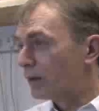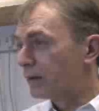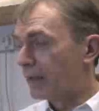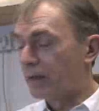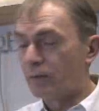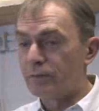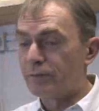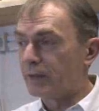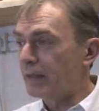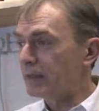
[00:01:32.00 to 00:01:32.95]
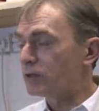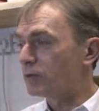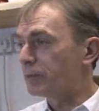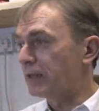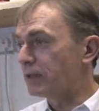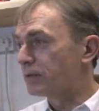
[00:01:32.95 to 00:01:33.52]
Now, for that to have
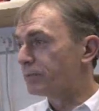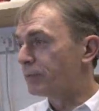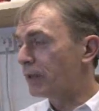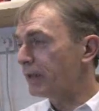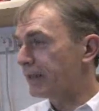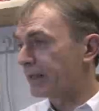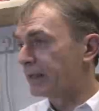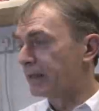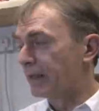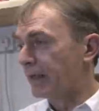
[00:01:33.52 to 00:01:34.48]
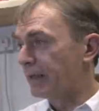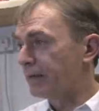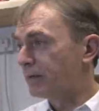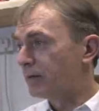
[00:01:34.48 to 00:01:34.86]
been buying in there,